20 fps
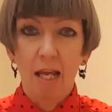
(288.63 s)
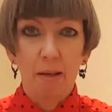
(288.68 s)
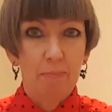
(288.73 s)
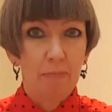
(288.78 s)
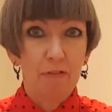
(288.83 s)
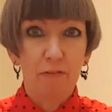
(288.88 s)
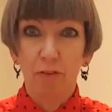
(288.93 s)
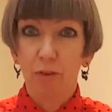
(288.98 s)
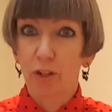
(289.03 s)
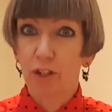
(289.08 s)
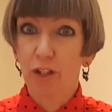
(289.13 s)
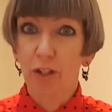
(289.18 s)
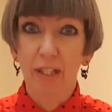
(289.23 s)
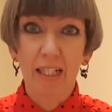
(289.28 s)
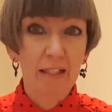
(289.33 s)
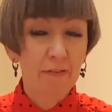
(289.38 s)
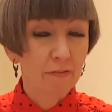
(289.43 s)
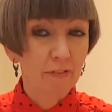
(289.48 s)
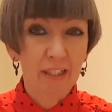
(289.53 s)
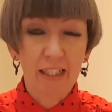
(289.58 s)
before you
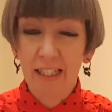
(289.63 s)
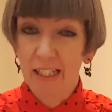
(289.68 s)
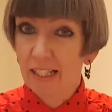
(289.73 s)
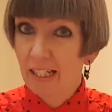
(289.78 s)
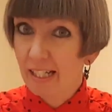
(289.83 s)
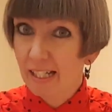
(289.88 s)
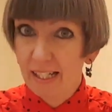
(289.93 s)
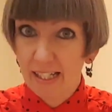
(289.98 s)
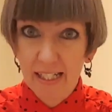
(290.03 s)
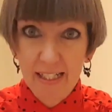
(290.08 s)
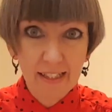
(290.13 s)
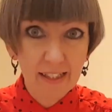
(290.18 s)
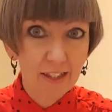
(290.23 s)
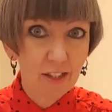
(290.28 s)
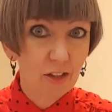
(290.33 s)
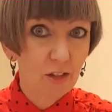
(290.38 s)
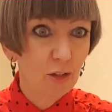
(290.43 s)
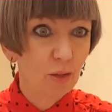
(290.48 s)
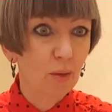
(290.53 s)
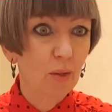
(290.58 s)
even consider
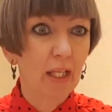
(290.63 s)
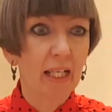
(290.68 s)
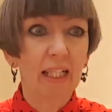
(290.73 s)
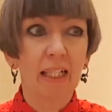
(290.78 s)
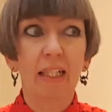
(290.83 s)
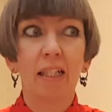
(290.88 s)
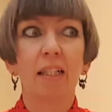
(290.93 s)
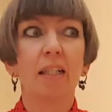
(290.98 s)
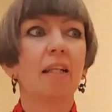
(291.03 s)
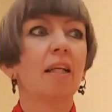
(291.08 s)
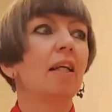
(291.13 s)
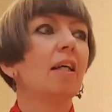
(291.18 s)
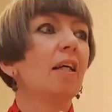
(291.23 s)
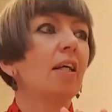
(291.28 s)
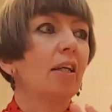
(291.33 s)
doing,